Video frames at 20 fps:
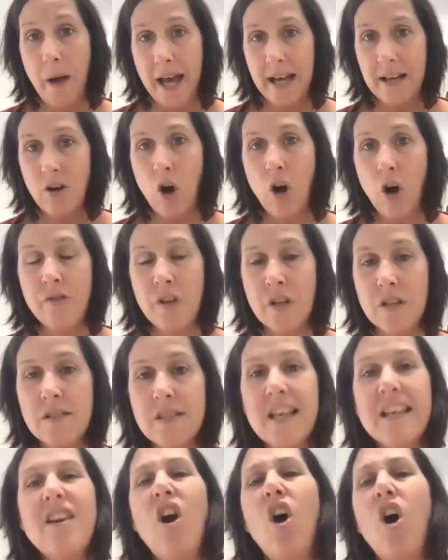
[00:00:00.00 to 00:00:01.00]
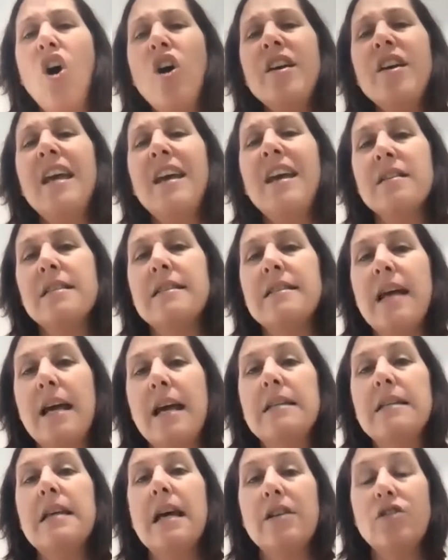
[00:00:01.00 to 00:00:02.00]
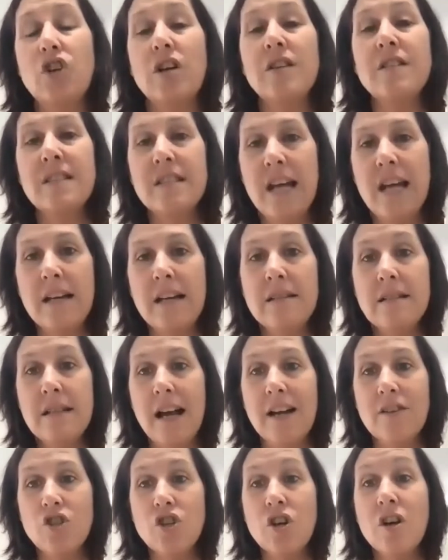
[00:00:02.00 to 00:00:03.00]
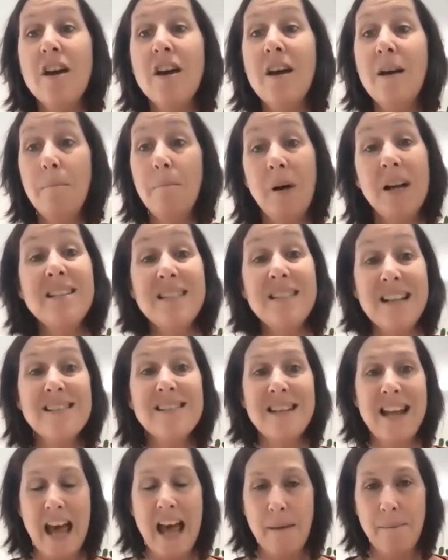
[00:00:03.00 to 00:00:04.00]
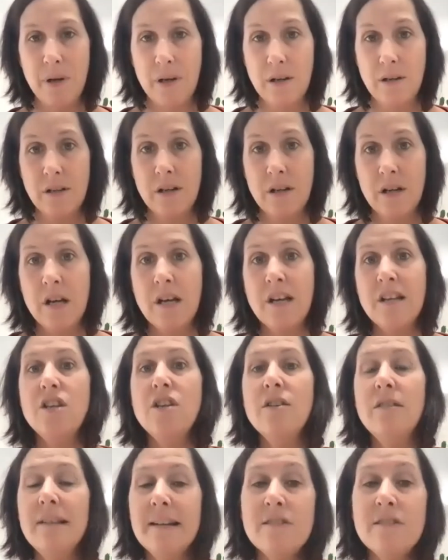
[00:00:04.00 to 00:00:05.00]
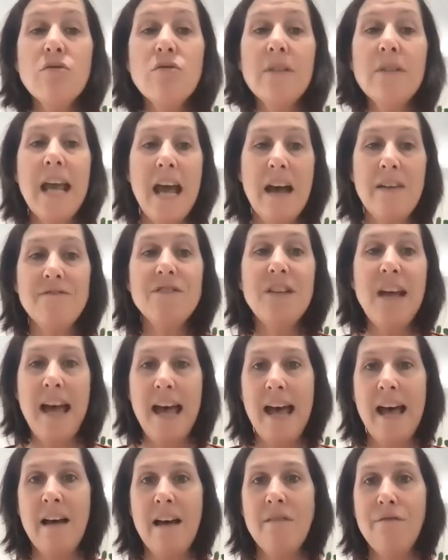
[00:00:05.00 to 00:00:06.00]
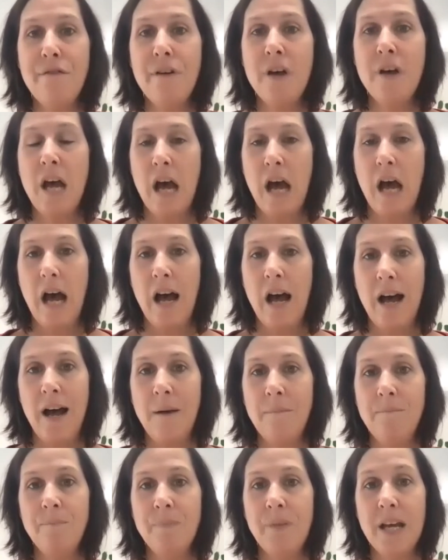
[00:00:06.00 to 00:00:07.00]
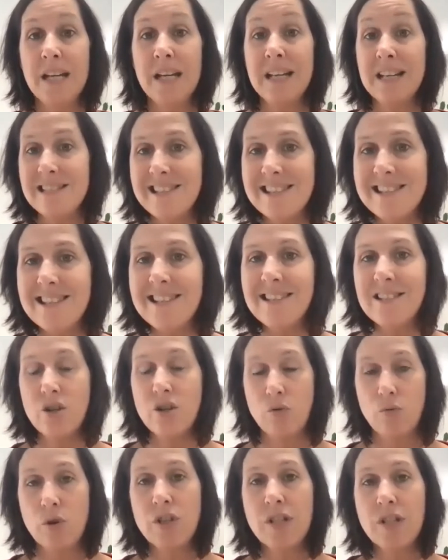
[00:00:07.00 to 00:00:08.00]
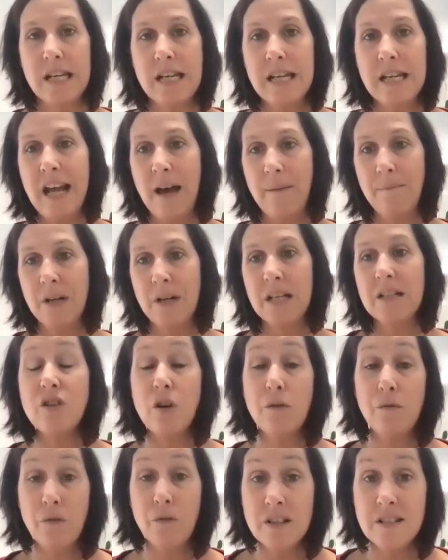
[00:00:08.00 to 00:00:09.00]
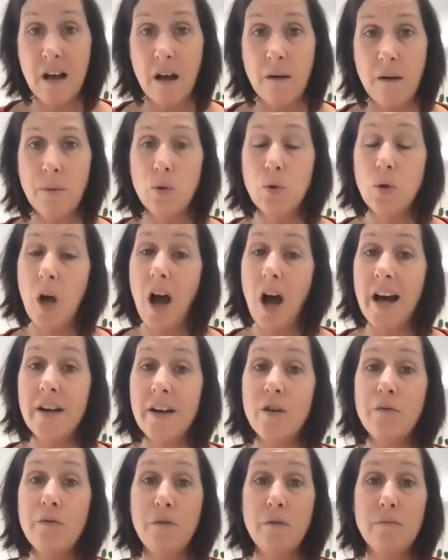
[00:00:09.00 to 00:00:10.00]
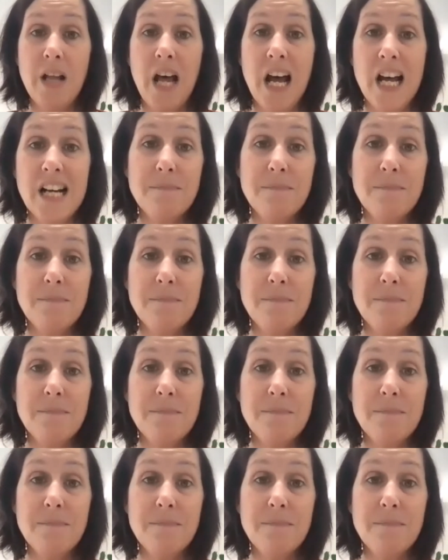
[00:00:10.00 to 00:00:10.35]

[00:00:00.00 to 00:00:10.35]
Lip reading: back on this. They go, oh yeah, I'll stay in touch, but it doesn't happen. You literally have to have a consistent routine happening. So for example, Kyle from